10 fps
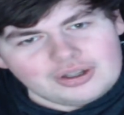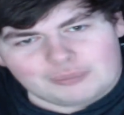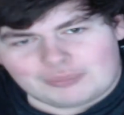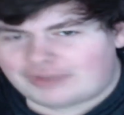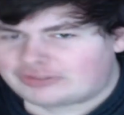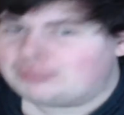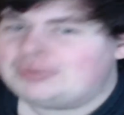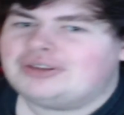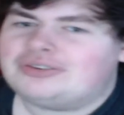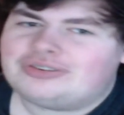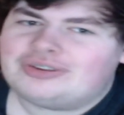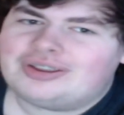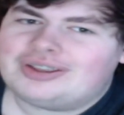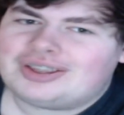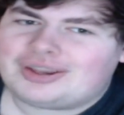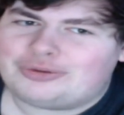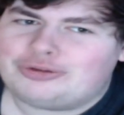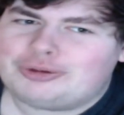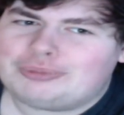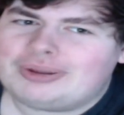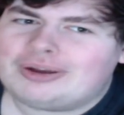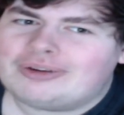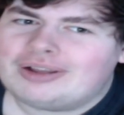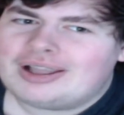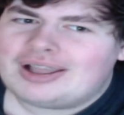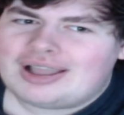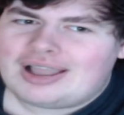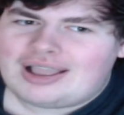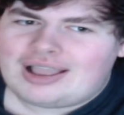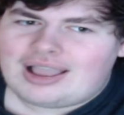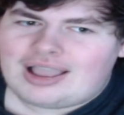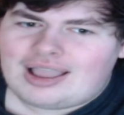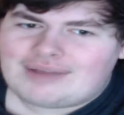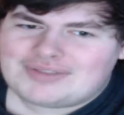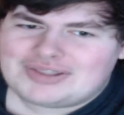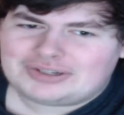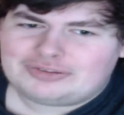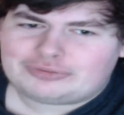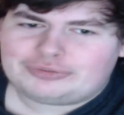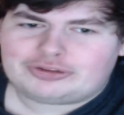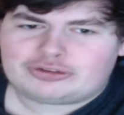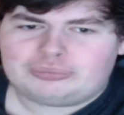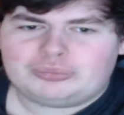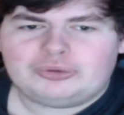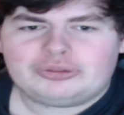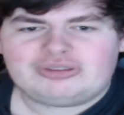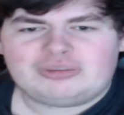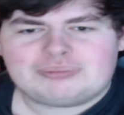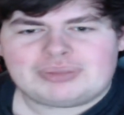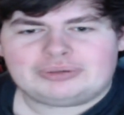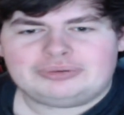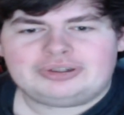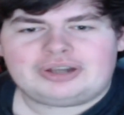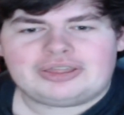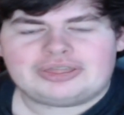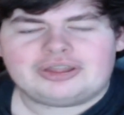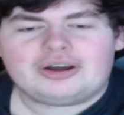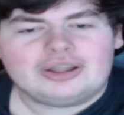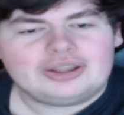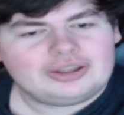Masterpiece, you're doing well. Everything is going smoothly, better than I thought.